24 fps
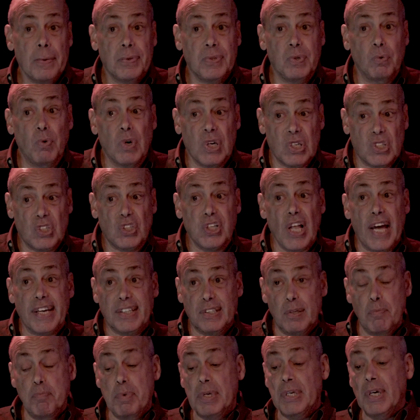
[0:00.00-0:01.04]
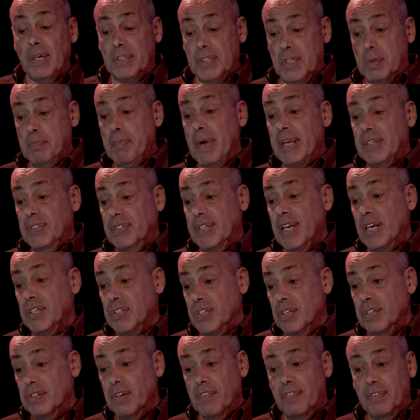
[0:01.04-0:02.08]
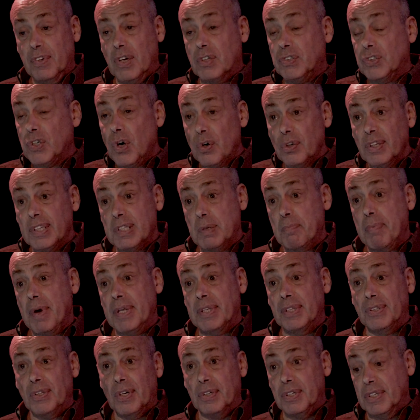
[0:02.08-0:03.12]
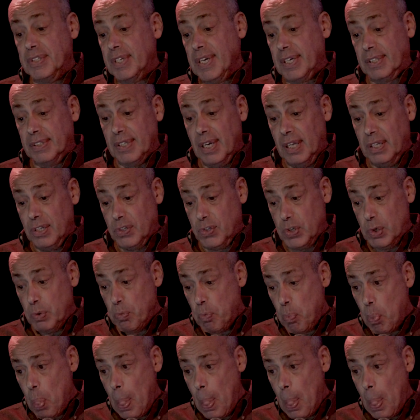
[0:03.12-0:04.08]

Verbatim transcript: to what it's like to be on the space station. You're totally dependent on your technology.